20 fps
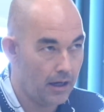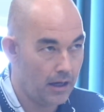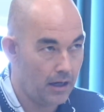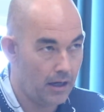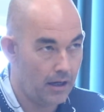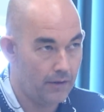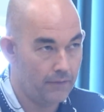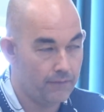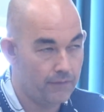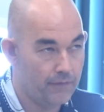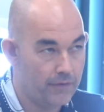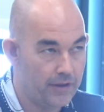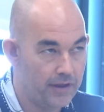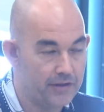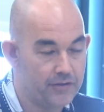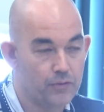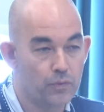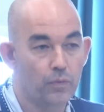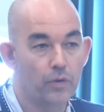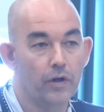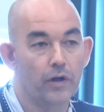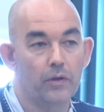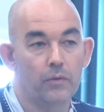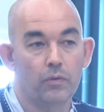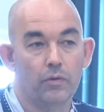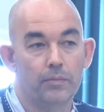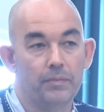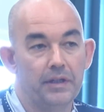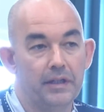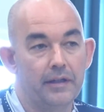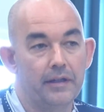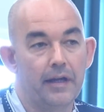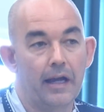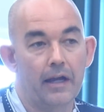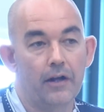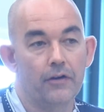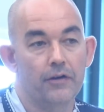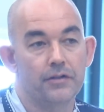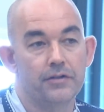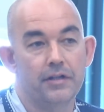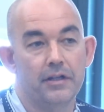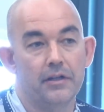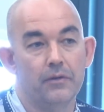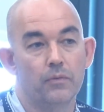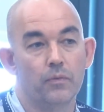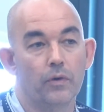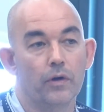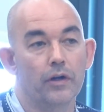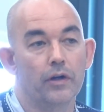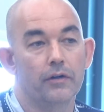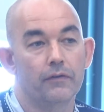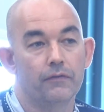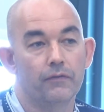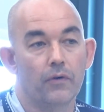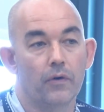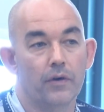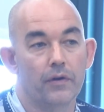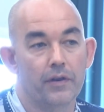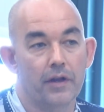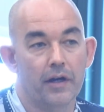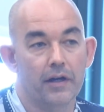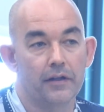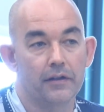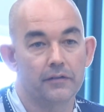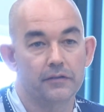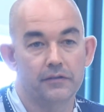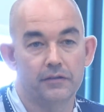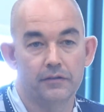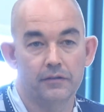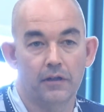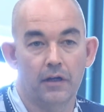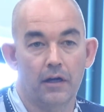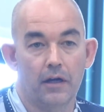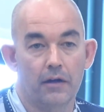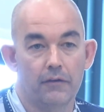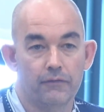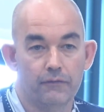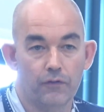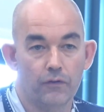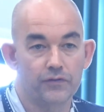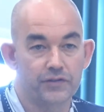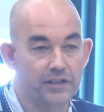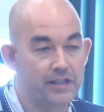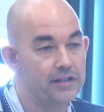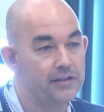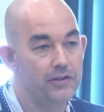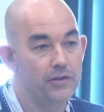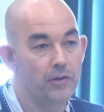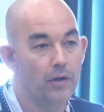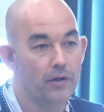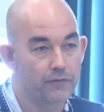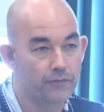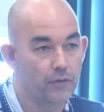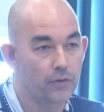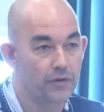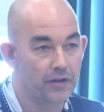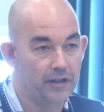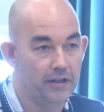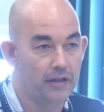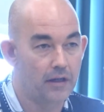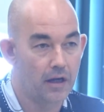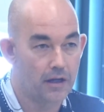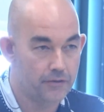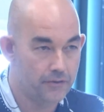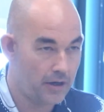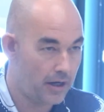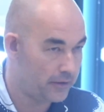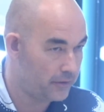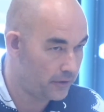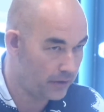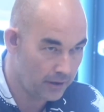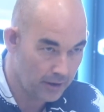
of this work will be guaranteed work for the CCR4E contractor.